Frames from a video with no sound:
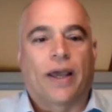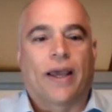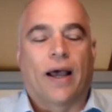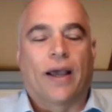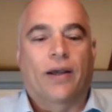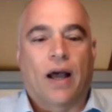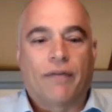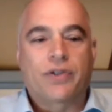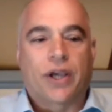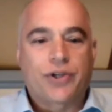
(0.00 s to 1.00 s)
AI,
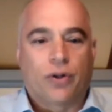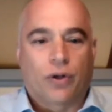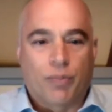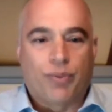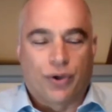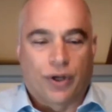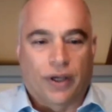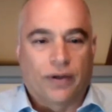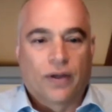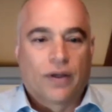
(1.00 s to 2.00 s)
conversational computing,